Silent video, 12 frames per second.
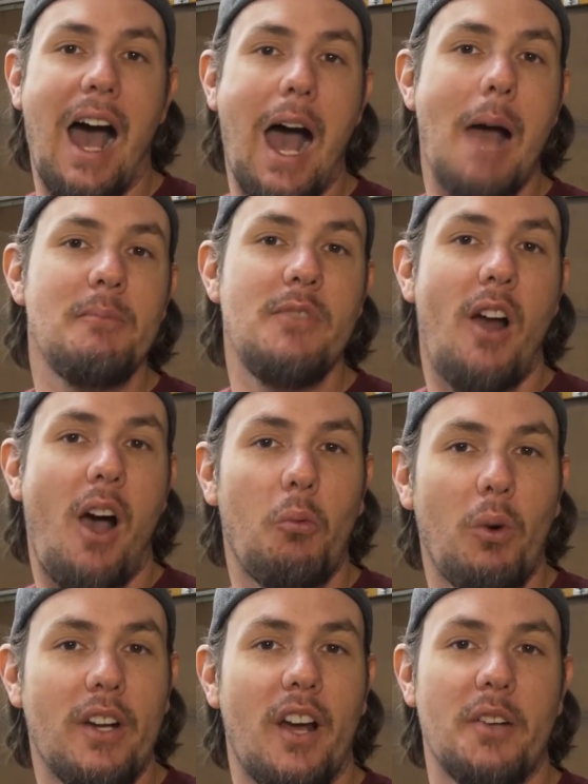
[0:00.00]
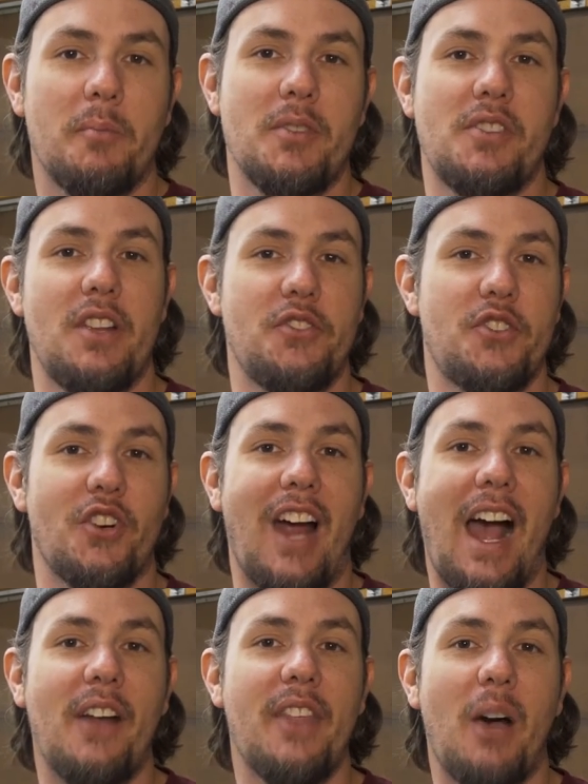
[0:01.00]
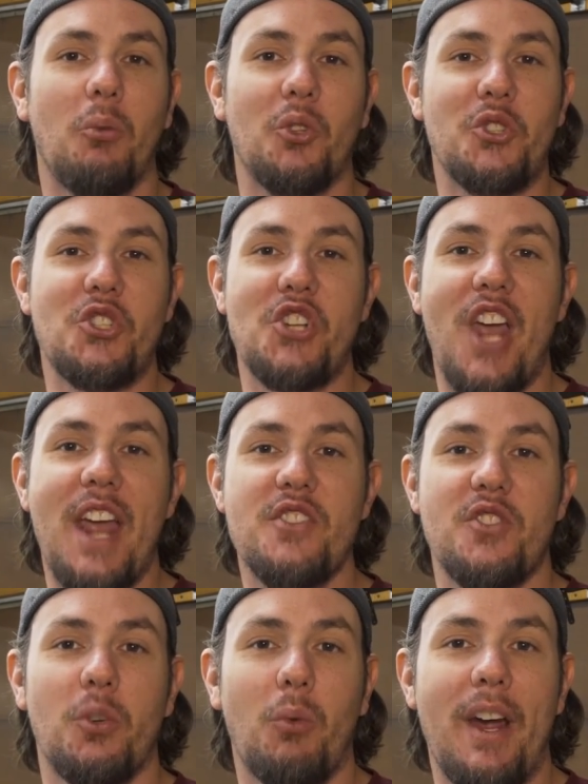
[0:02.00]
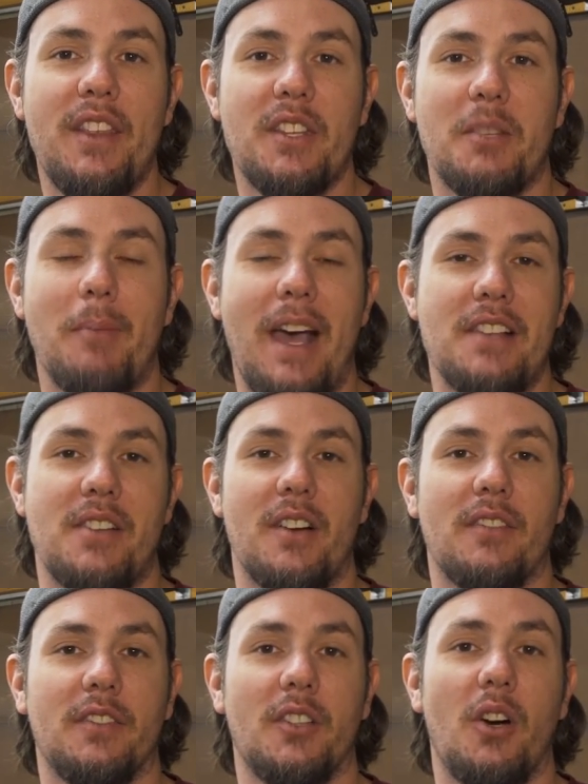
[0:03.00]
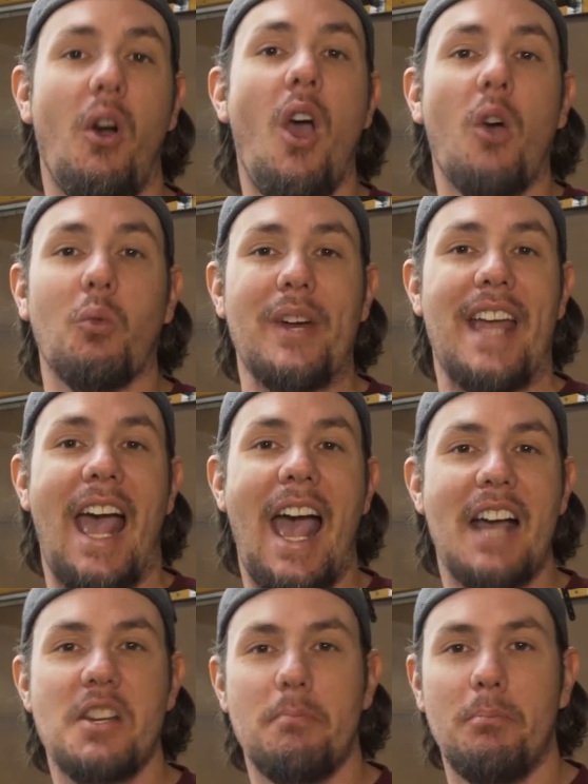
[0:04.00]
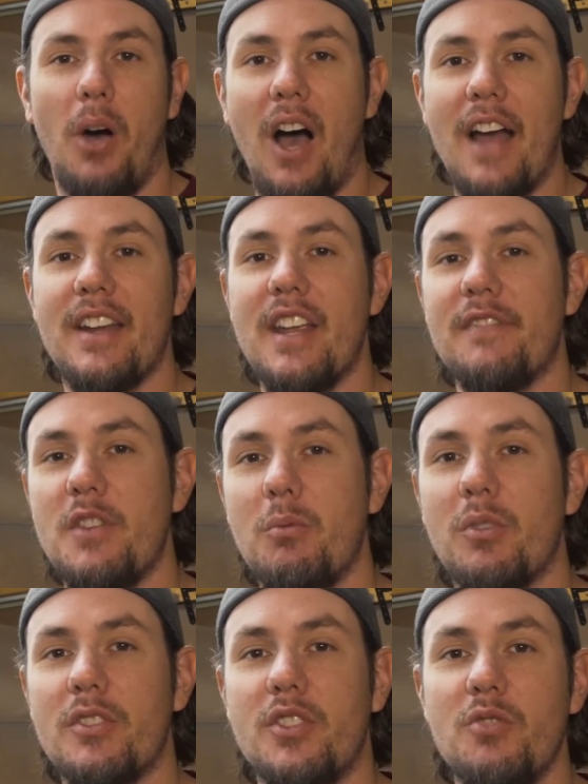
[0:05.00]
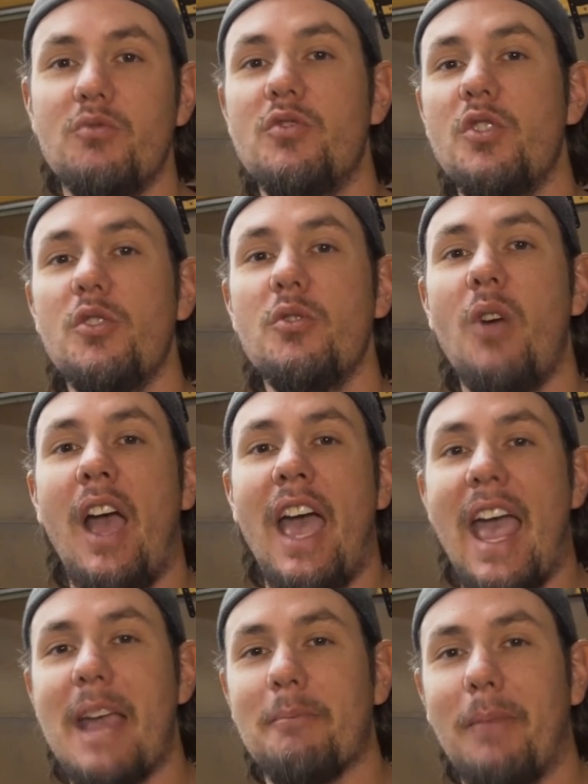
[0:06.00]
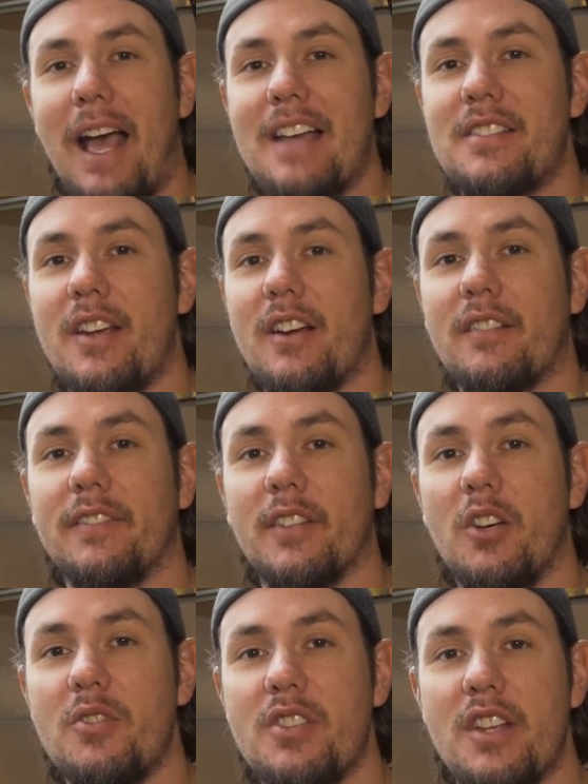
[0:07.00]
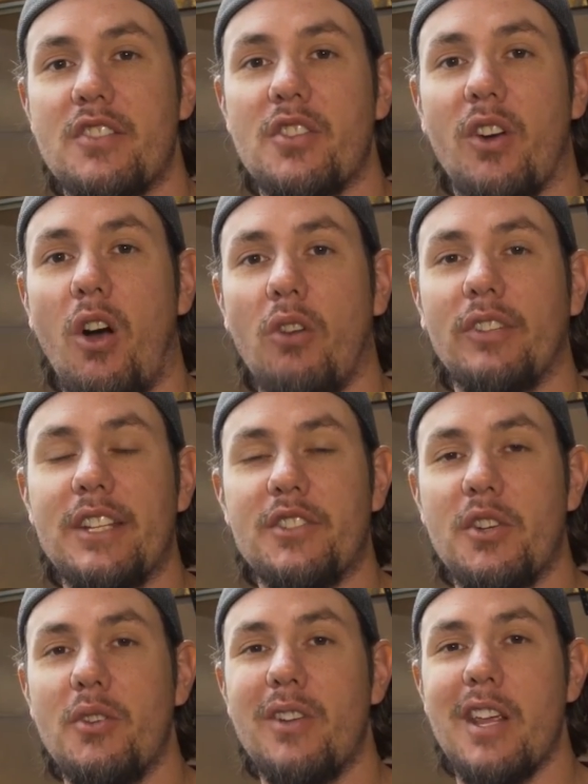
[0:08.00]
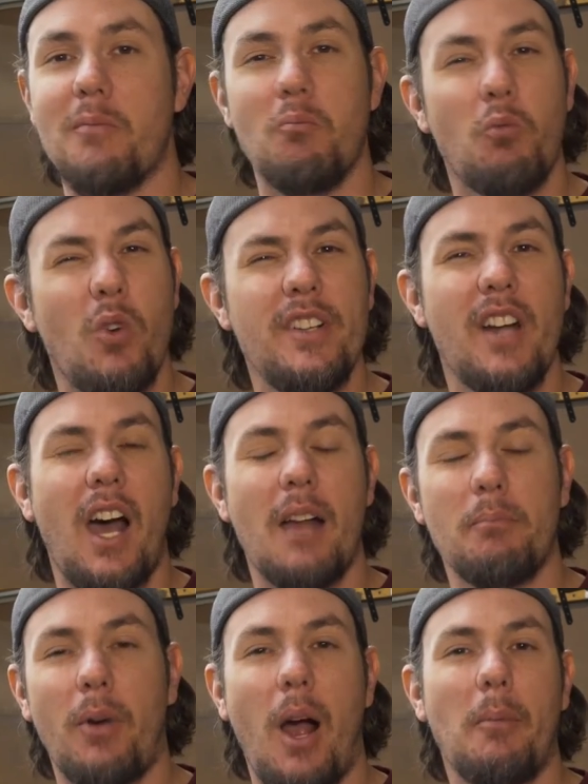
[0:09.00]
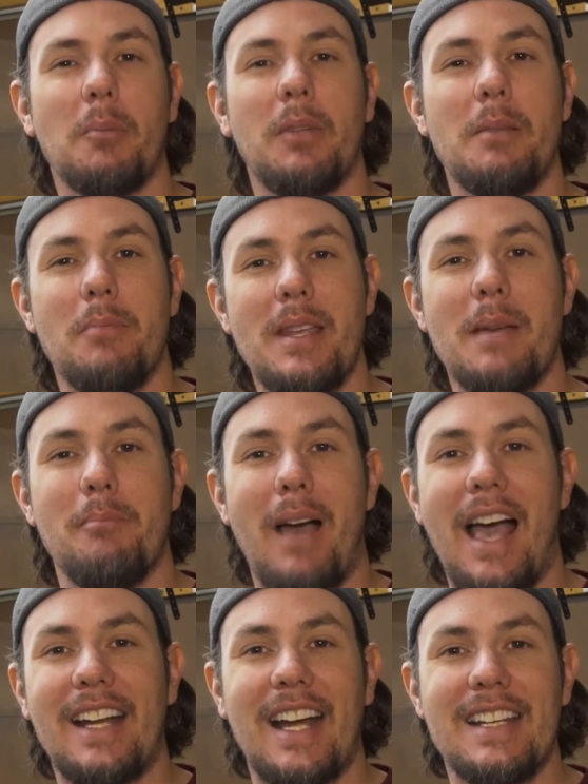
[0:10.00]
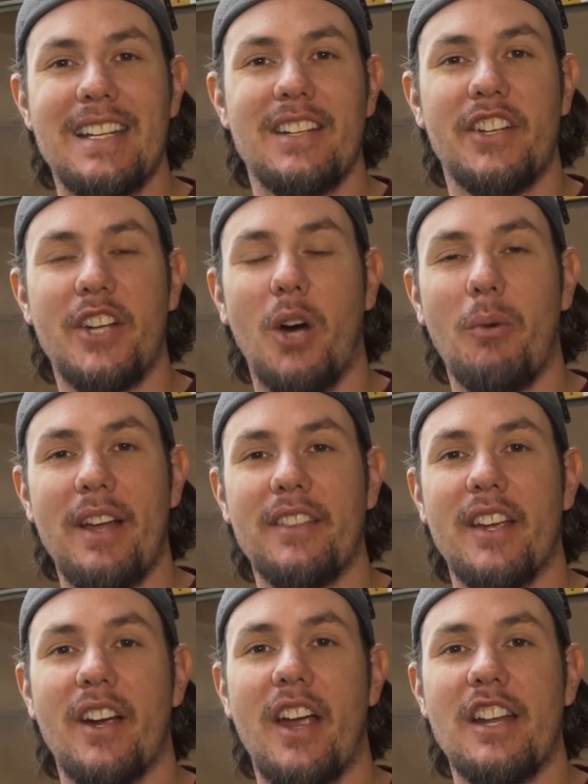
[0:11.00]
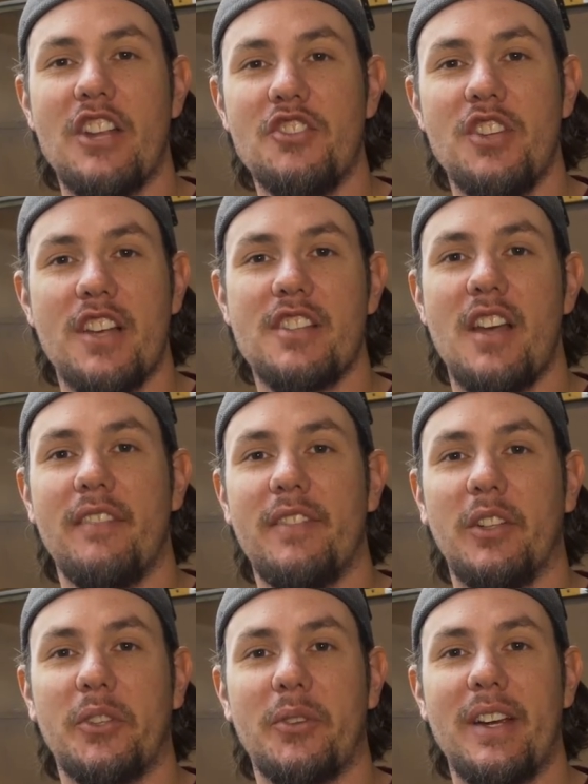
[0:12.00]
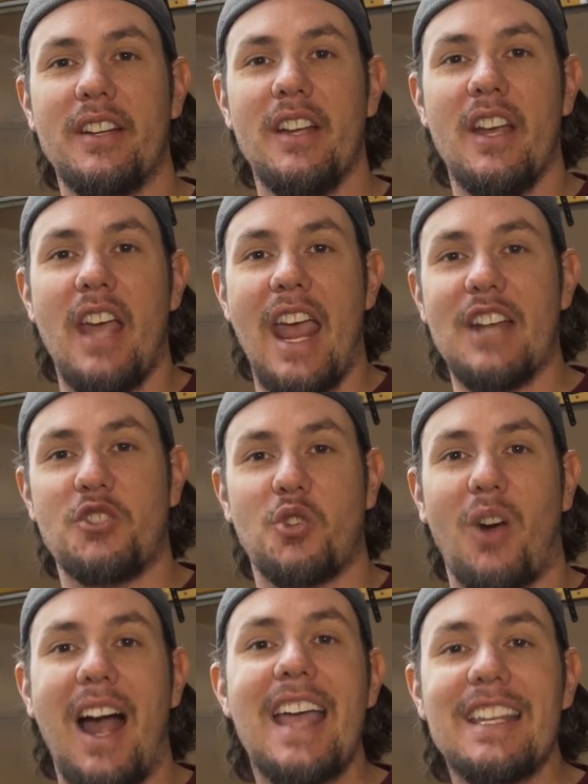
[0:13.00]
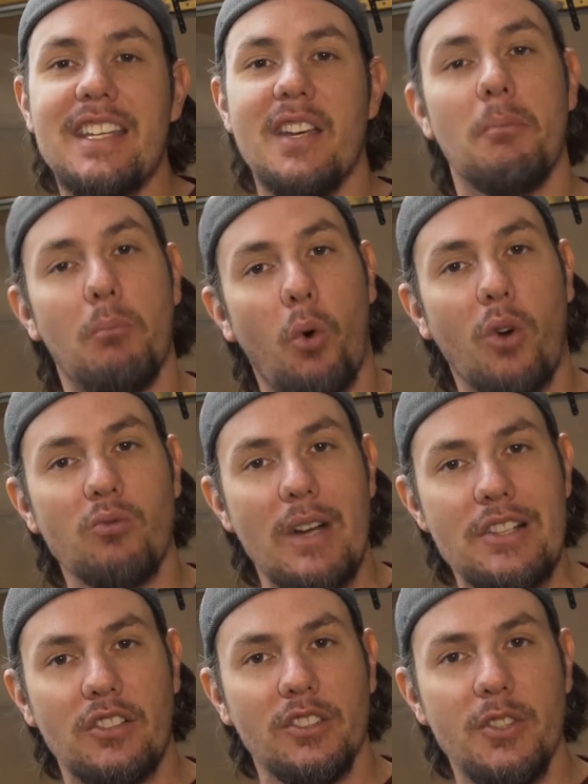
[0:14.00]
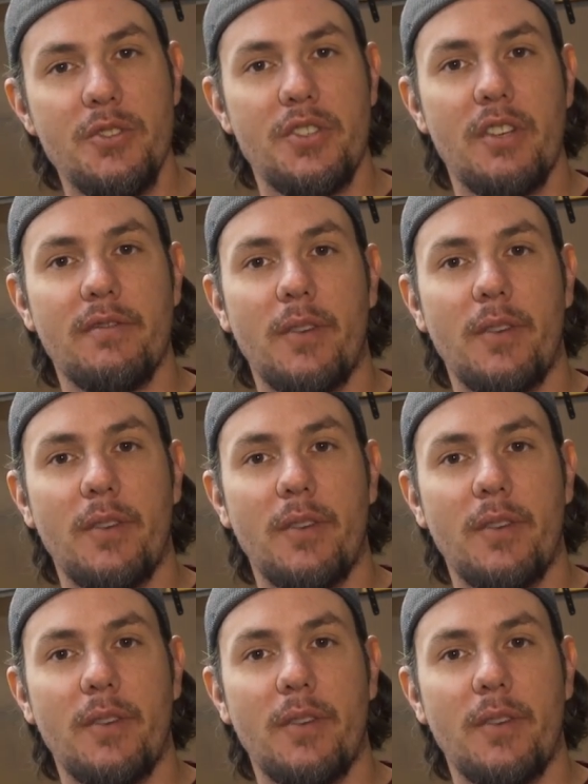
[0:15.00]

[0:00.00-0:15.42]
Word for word: I'm not 100% sure how that will change the way that the mass airflow reacts, but if you were to do a mass airflow sensor only tune, it would not probably be a bad idea to go in there and adjust that filtering and try and get more resolution